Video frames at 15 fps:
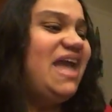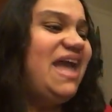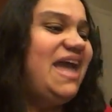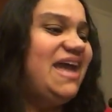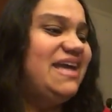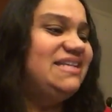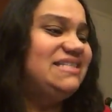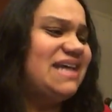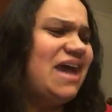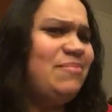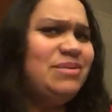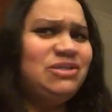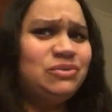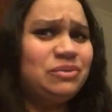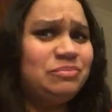And I've
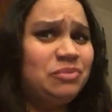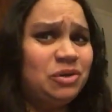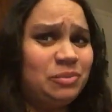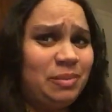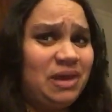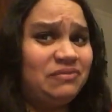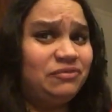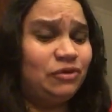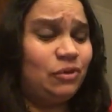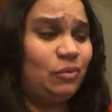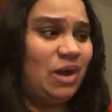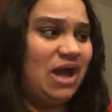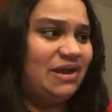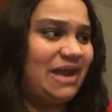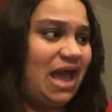been doing mukbang for a
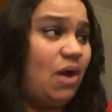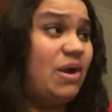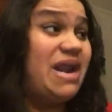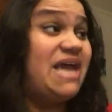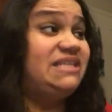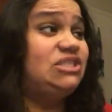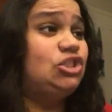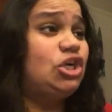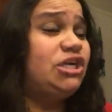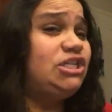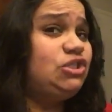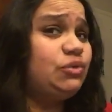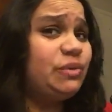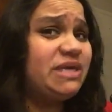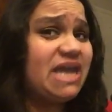while now, and I
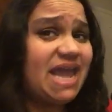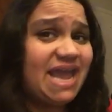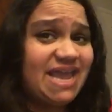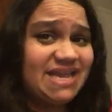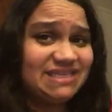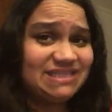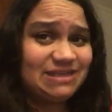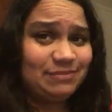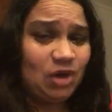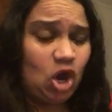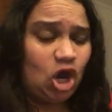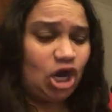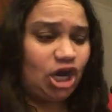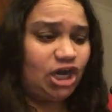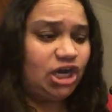started doing
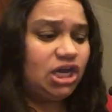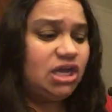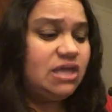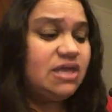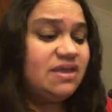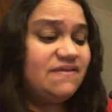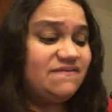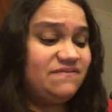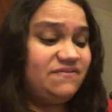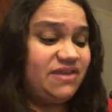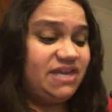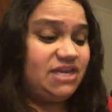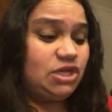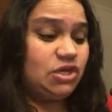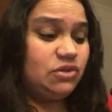ASMR
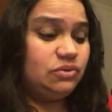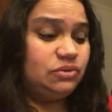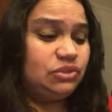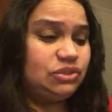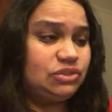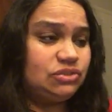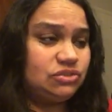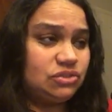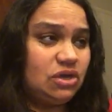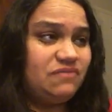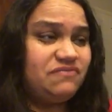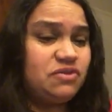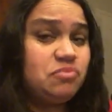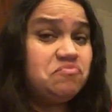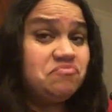videos a
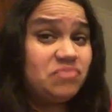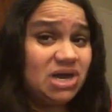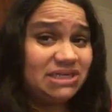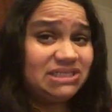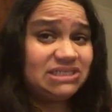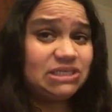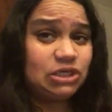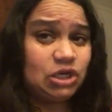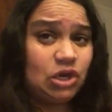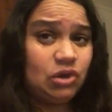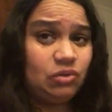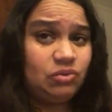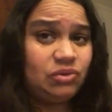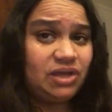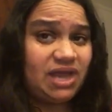few months
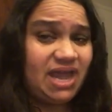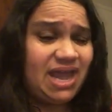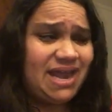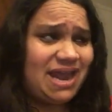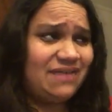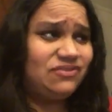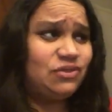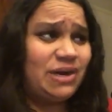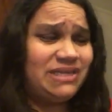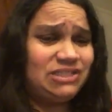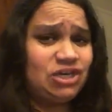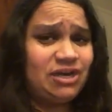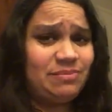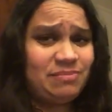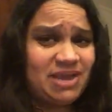ago. And after I
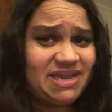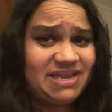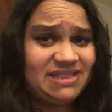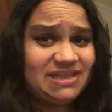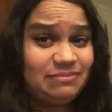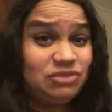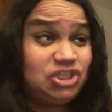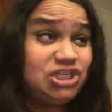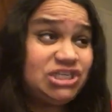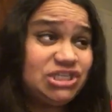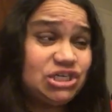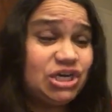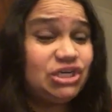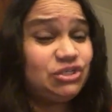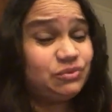started making them, she
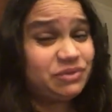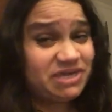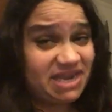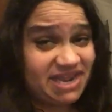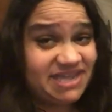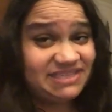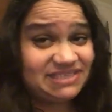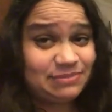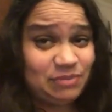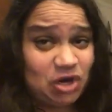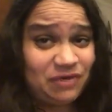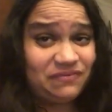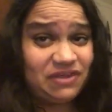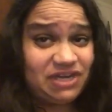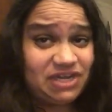started doing
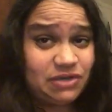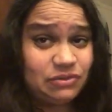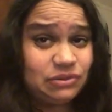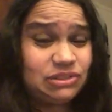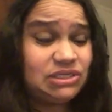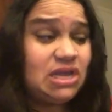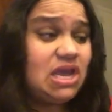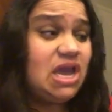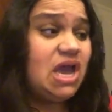ASMR videos.